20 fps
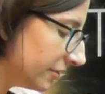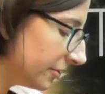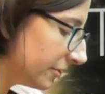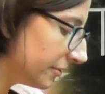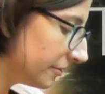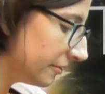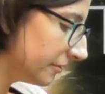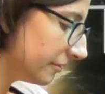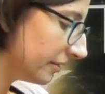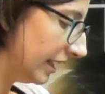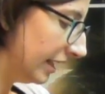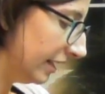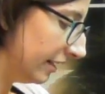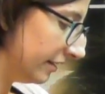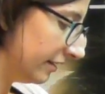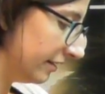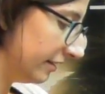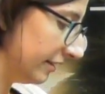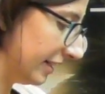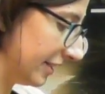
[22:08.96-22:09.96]
Who
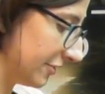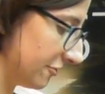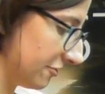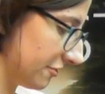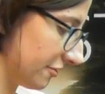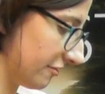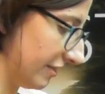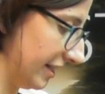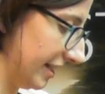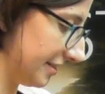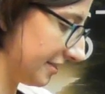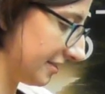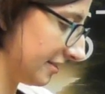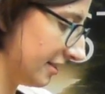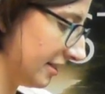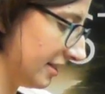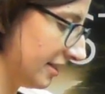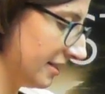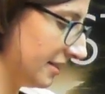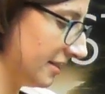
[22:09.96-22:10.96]
led you to Christ?
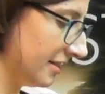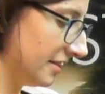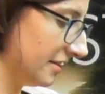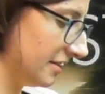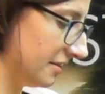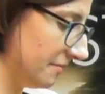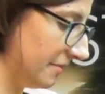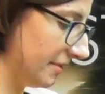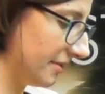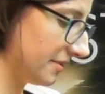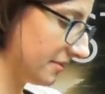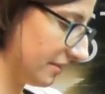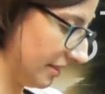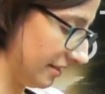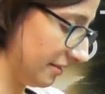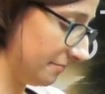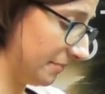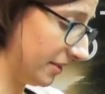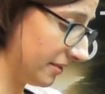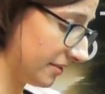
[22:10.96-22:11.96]

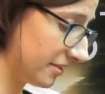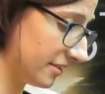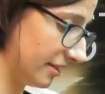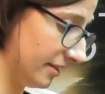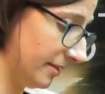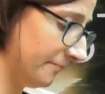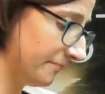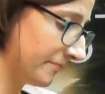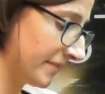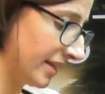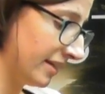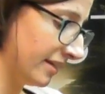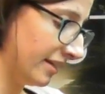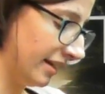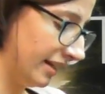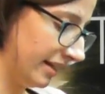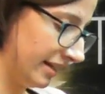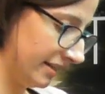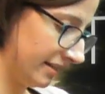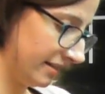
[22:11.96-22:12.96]
Pastor.
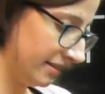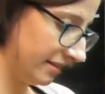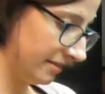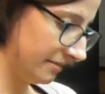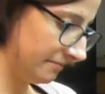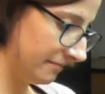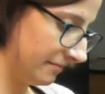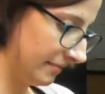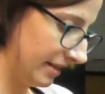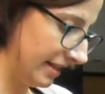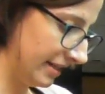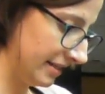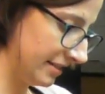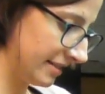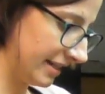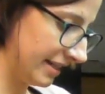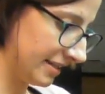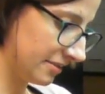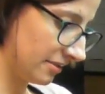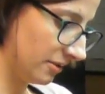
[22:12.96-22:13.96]
And
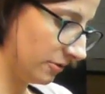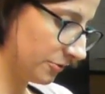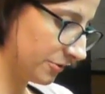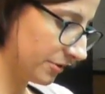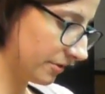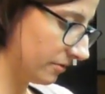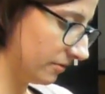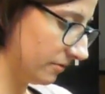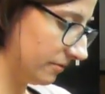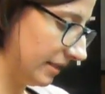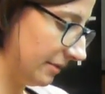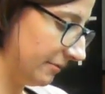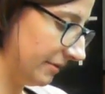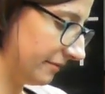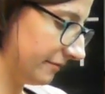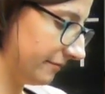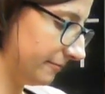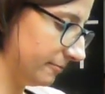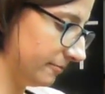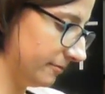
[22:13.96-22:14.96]
at an altar call, I went
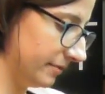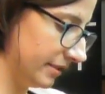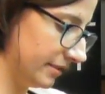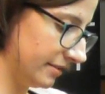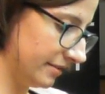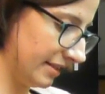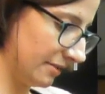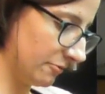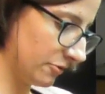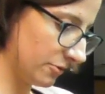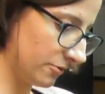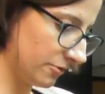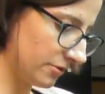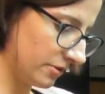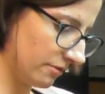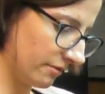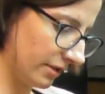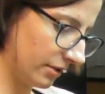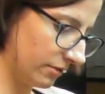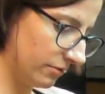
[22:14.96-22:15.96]
forward. There was
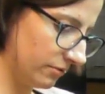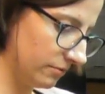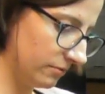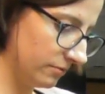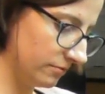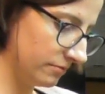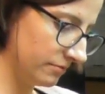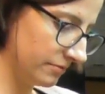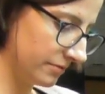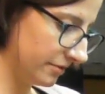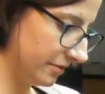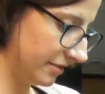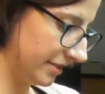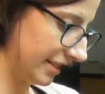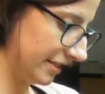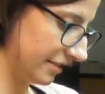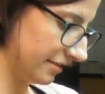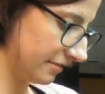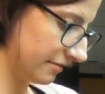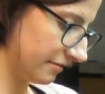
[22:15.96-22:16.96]
also a call to
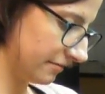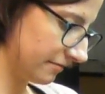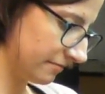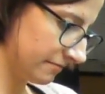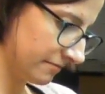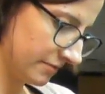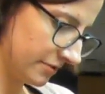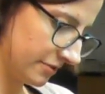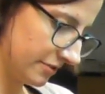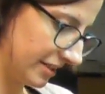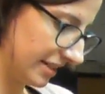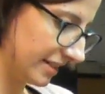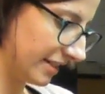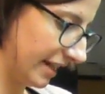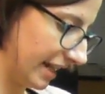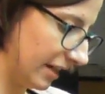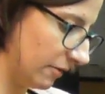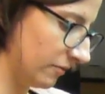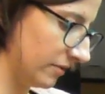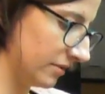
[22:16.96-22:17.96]

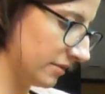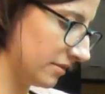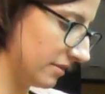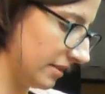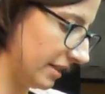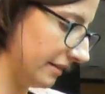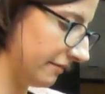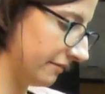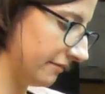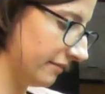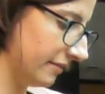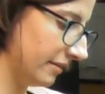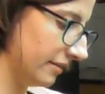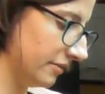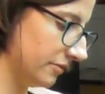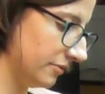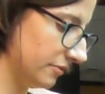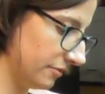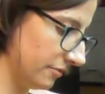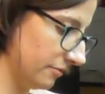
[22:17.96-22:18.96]
dedicate one's life
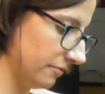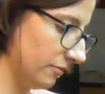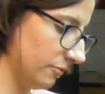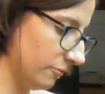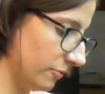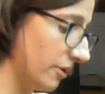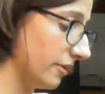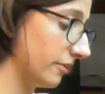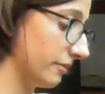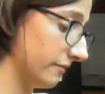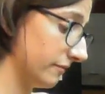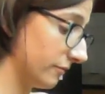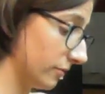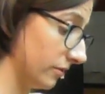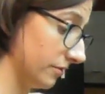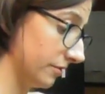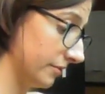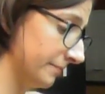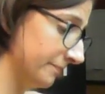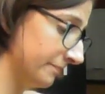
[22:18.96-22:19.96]
to the work of God.